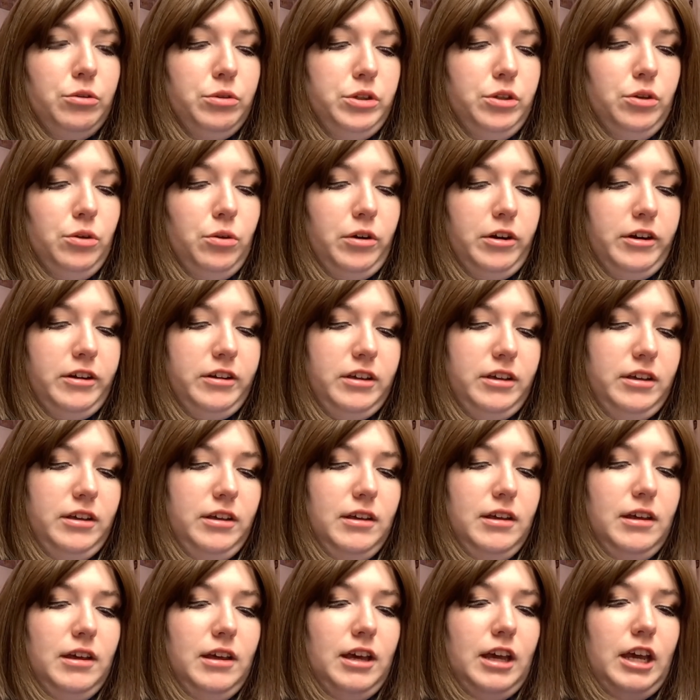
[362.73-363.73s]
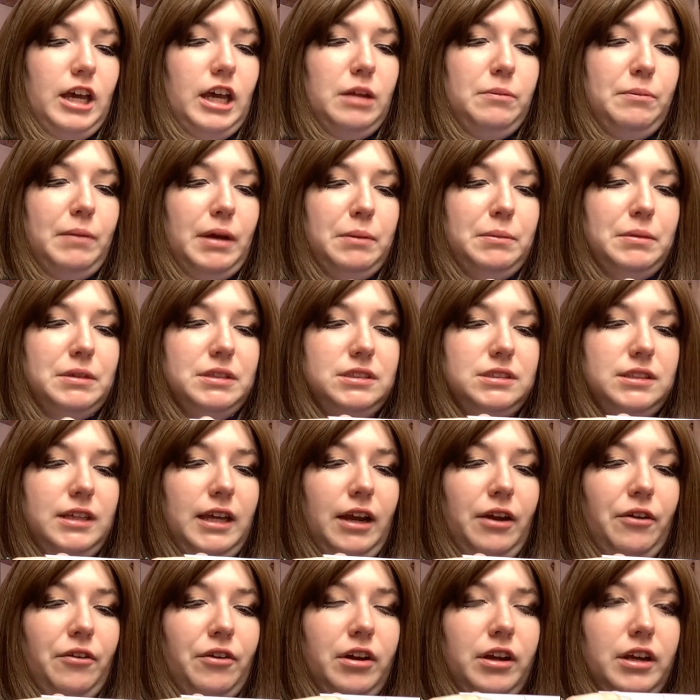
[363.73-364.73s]
York, and my
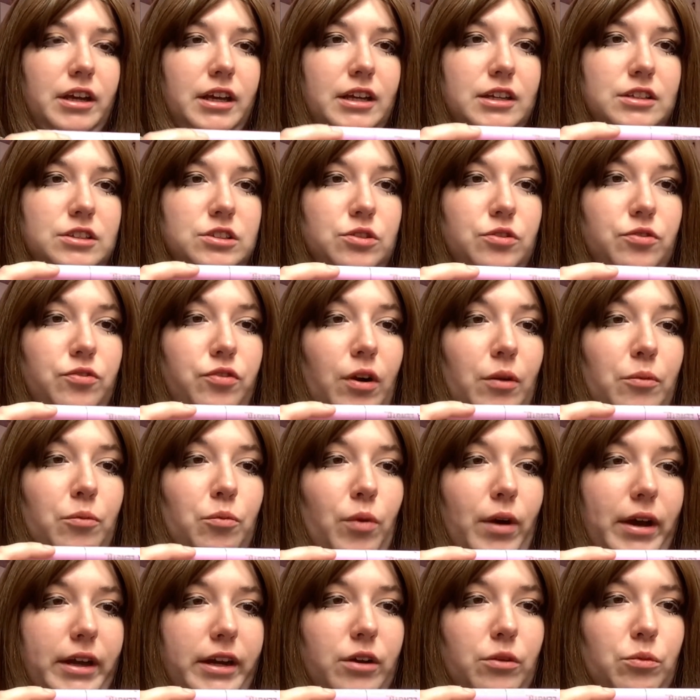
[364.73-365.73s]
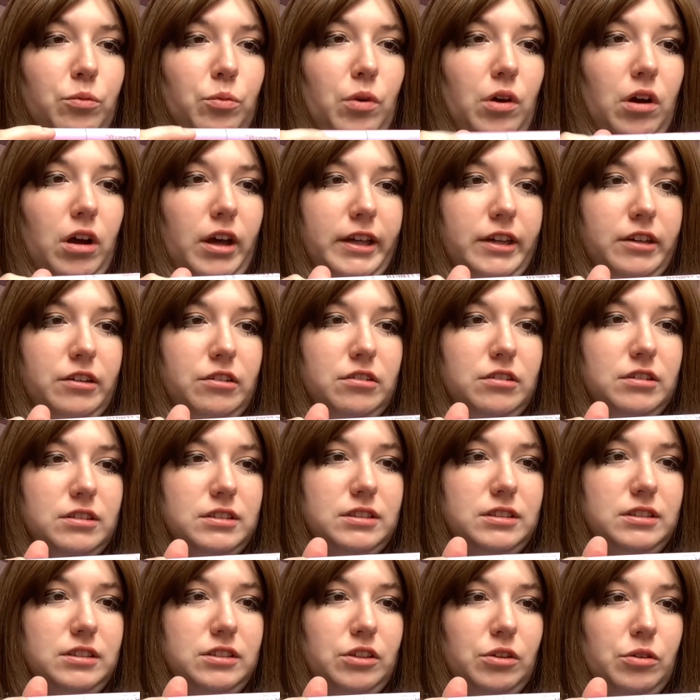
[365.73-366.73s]
mascara is from Wet n
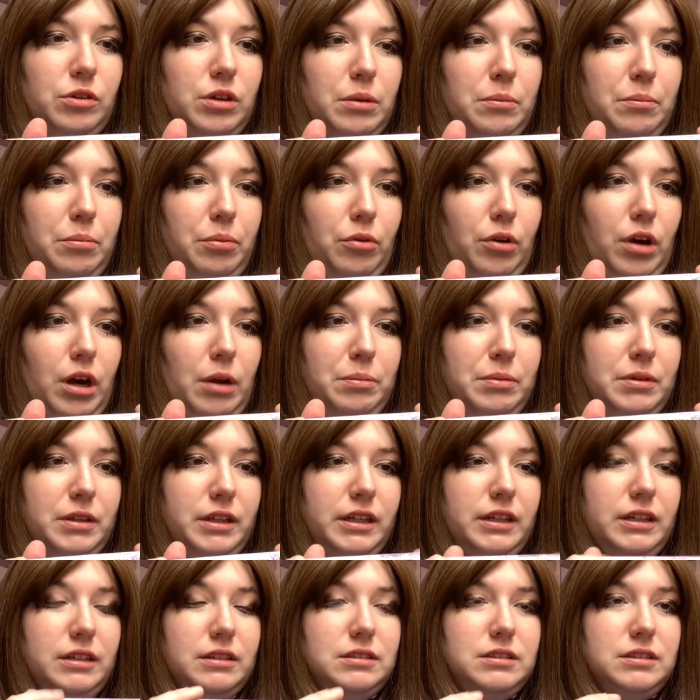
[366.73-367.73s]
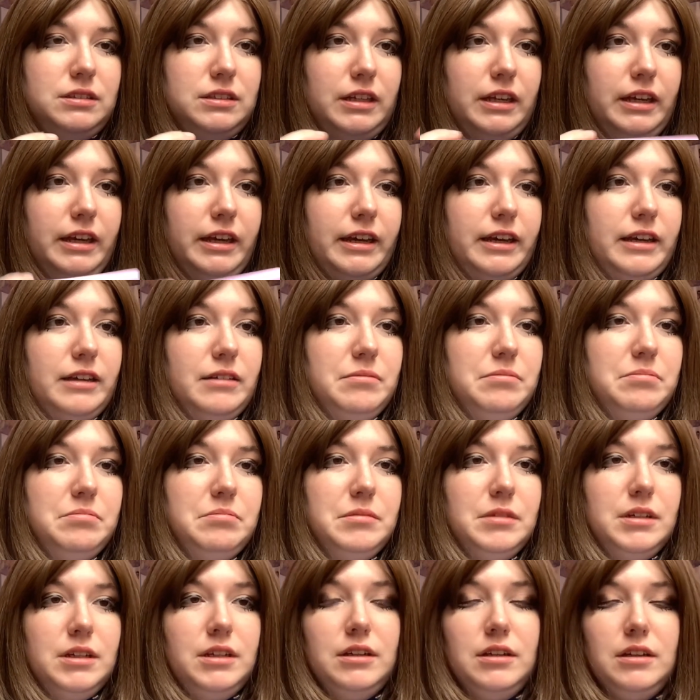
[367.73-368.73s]
Wild. You can probably see it
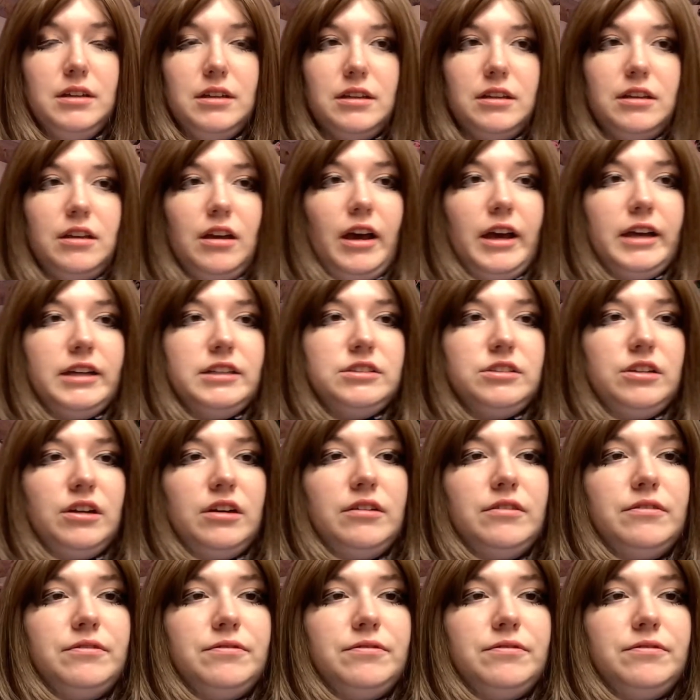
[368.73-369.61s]
kind of